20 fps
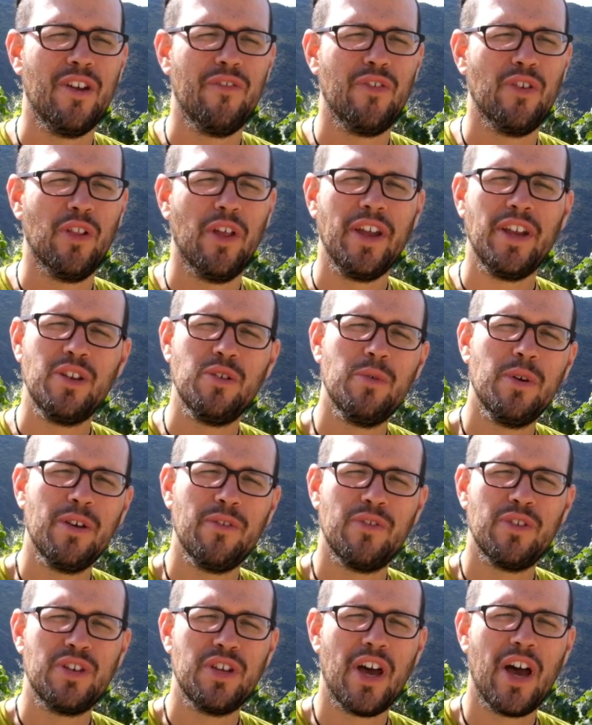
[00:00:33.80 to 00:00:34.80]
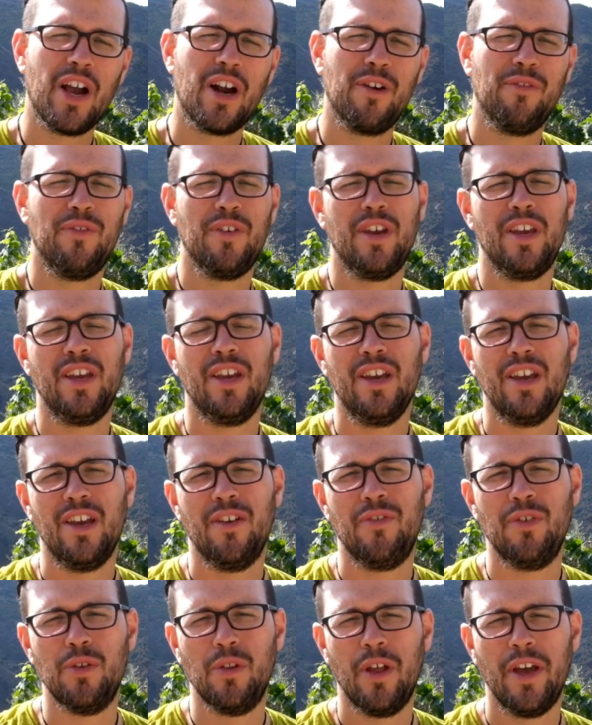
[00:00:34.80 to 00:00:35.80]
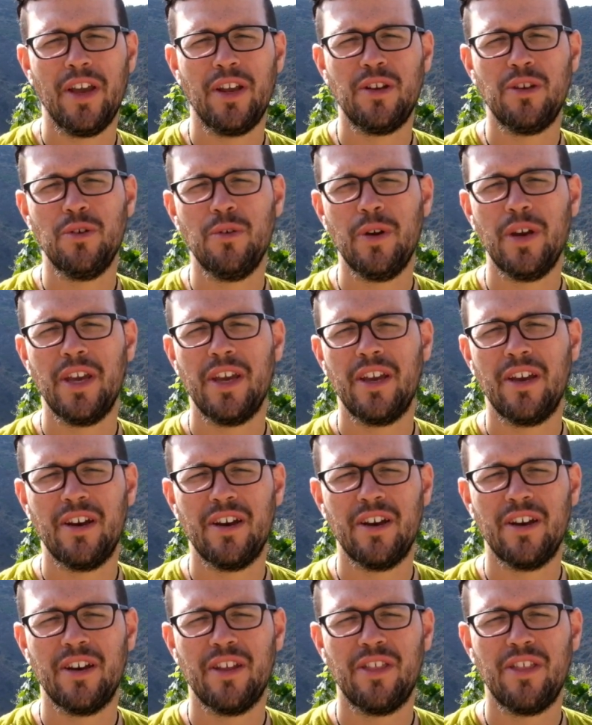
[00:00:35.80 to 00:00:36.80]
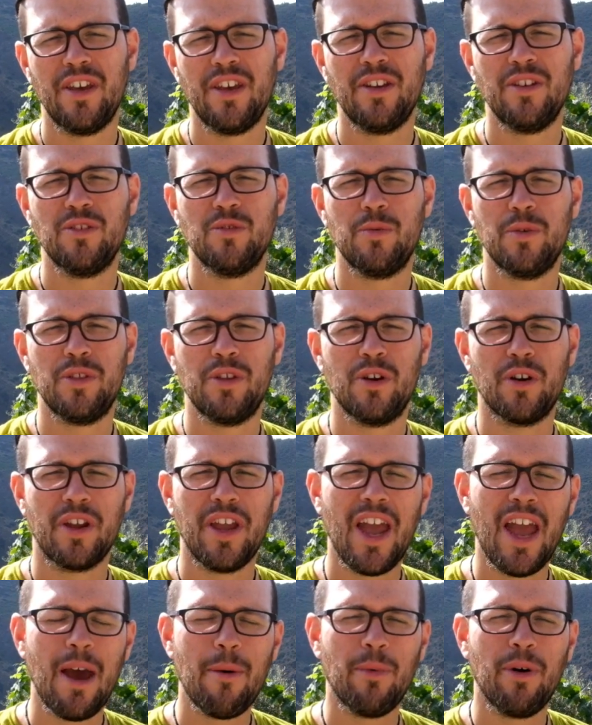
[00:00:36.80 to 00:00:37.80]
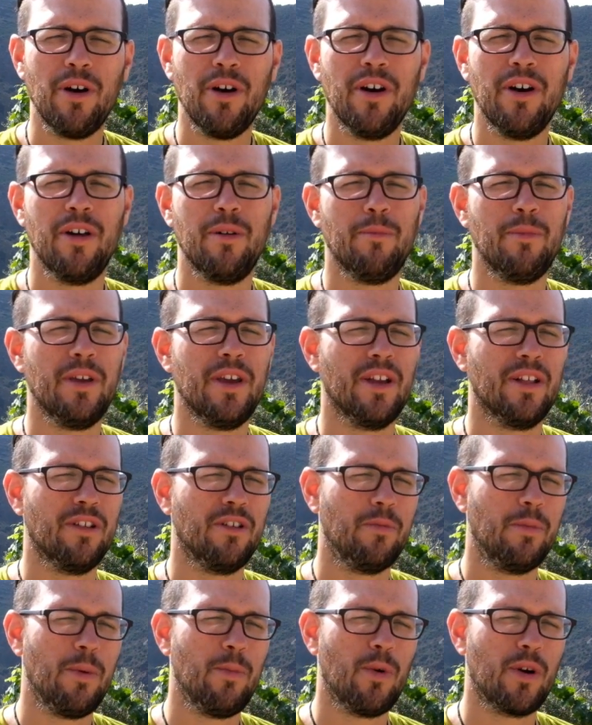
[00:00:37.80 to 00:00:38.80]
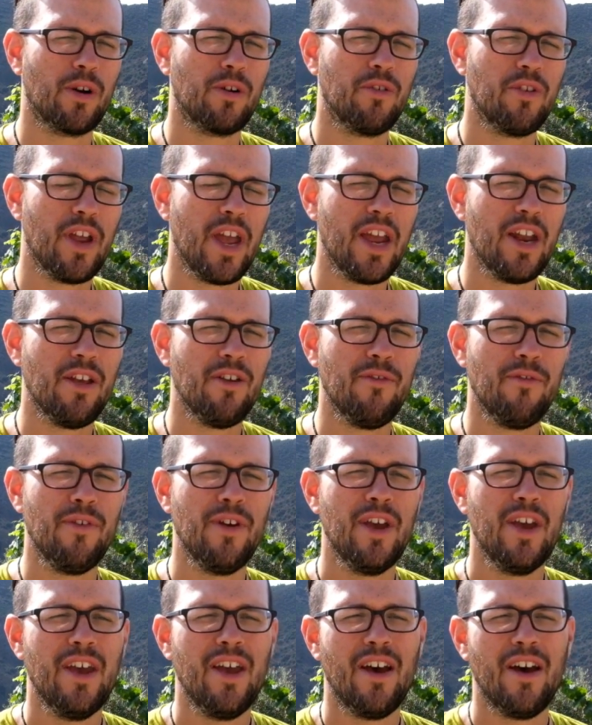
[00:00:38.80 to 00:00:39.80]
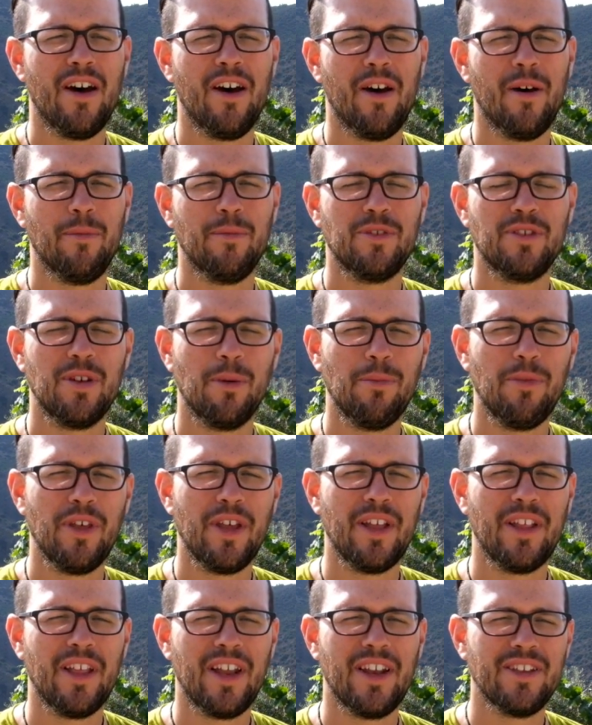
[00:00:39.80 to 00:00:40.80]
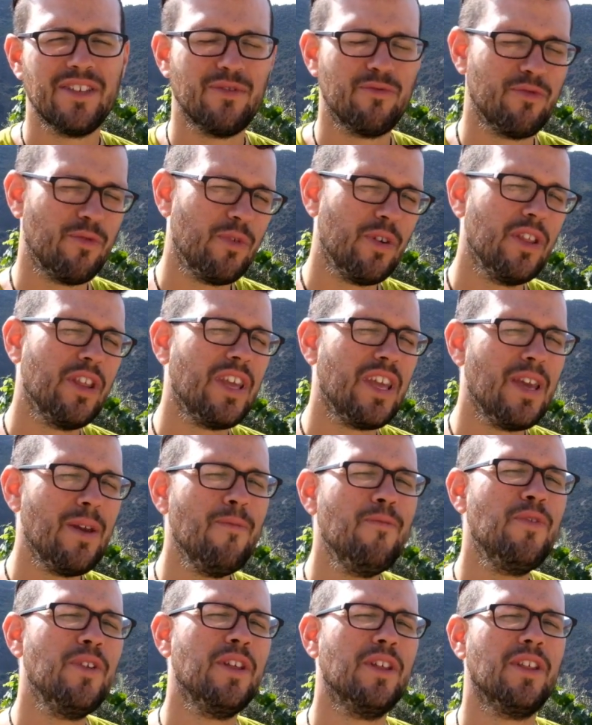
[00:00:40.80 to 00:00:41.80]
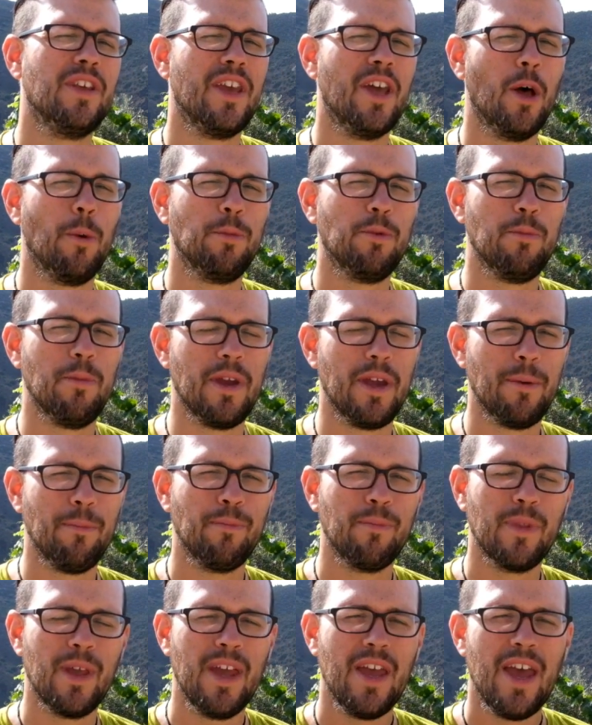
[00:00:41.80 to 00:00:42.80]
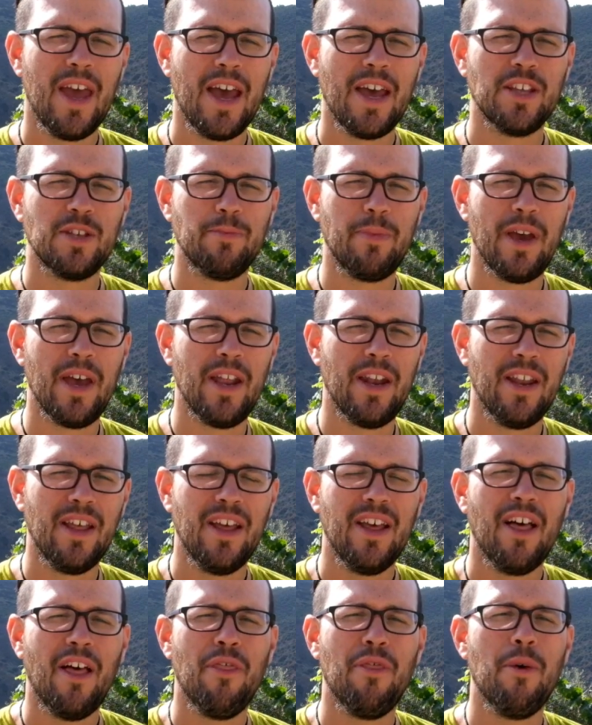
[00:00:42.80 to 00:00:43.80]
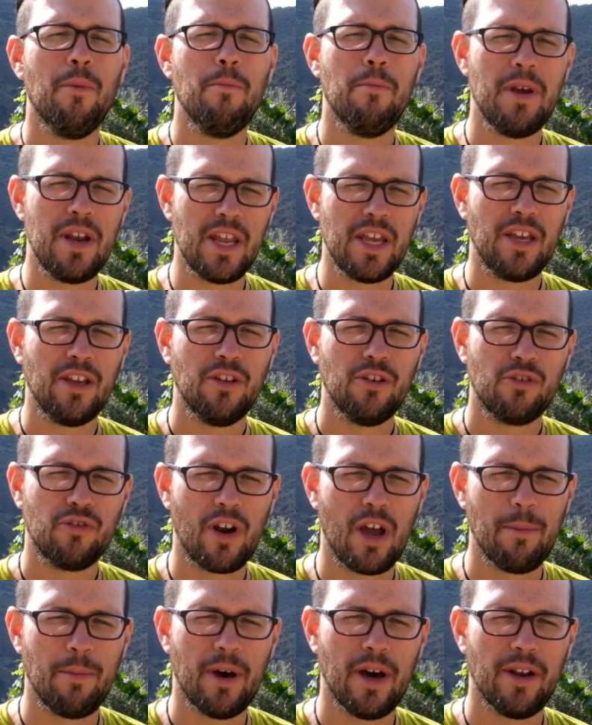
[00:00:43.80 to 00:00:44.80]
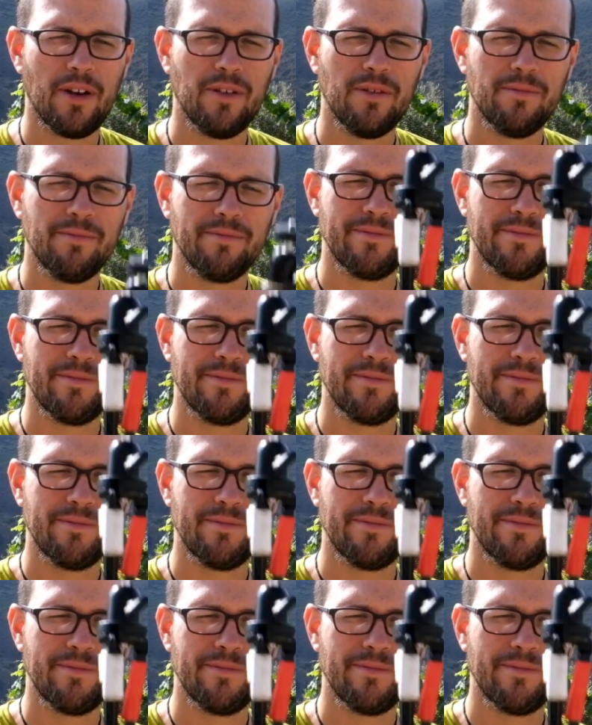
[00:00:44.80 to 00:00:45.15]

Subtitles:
like doing photography, if you like doing things with your camera and being a little bit more creative, something that has really infinitely helped me has been the mini tripod.